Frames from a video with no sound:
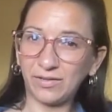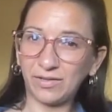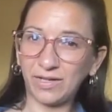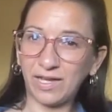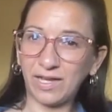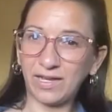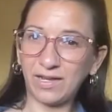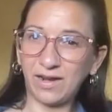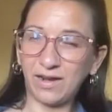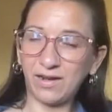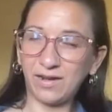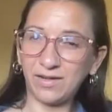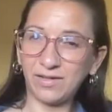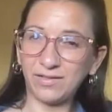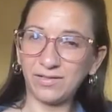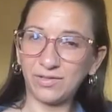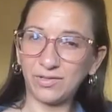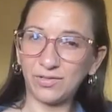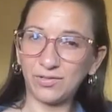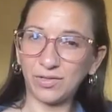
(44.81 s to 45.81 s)
okay,
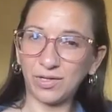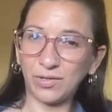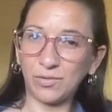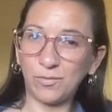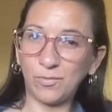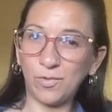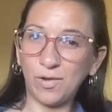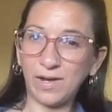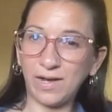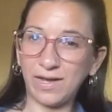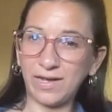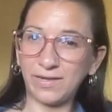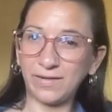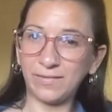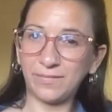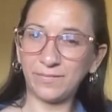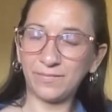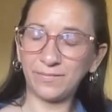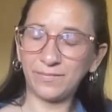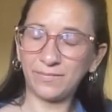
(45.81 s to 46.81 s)
on string
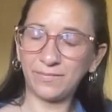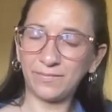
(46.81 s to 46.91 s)
1,